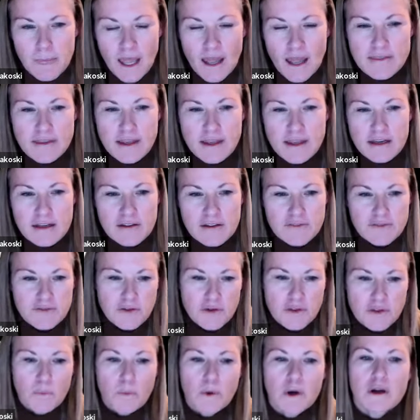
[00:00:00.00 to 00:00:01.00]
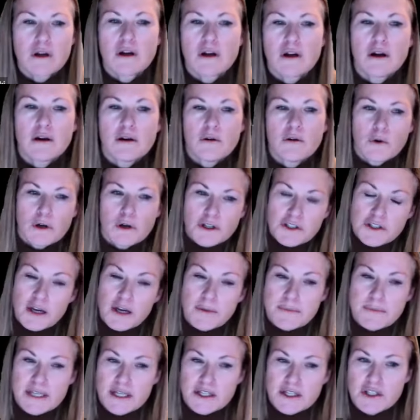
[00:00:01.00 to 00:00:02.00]
And then for the
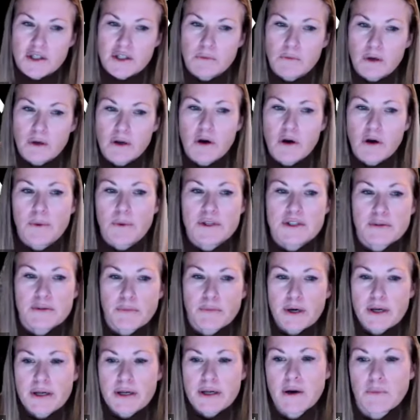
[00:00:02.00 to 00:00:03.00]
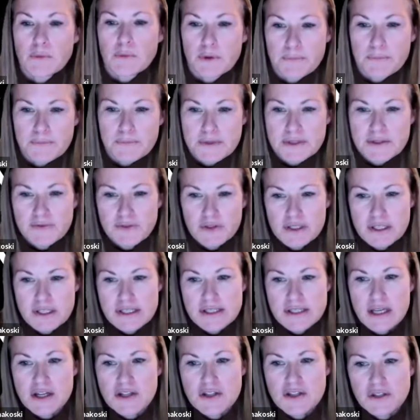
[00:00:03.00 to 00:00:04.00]
workshop session, we'll go into breakout rooms for
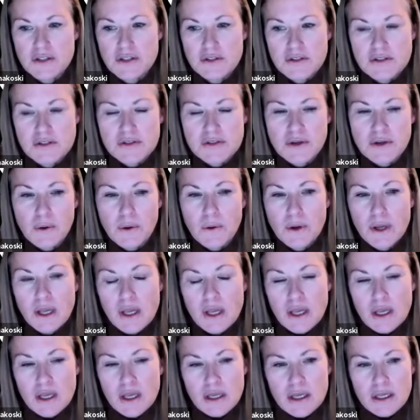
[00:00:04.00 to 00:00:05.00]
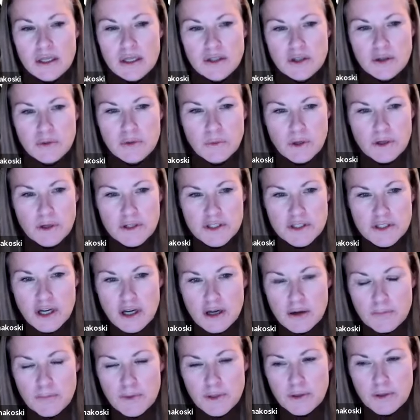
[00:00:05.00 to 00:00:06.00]
discussion. So in your
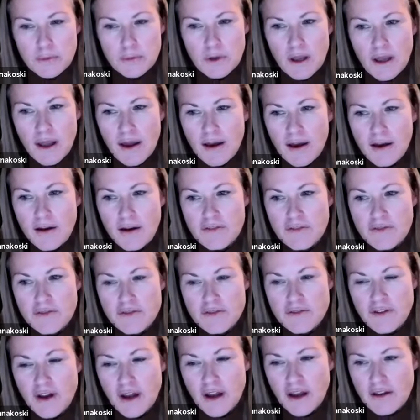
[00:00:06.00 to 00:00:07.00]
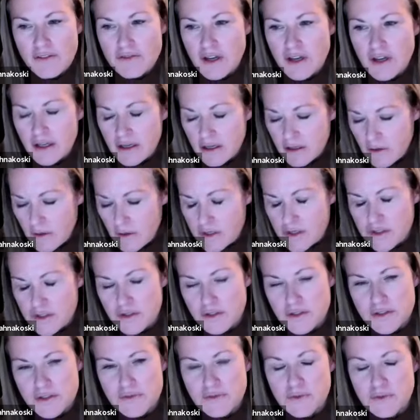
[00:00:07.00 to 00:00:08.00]
workshop, you will have 5 guided
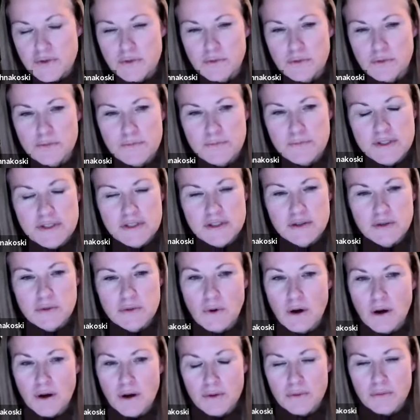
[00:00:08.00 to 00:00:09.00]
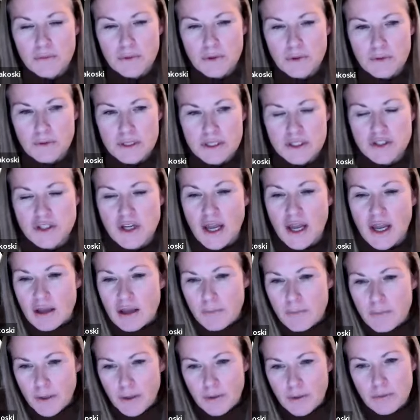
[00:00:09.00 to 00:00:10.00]
questions for the rooms to walk through and chat
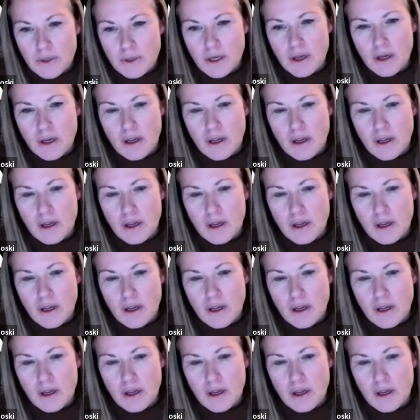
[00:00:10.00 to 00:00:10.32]
about.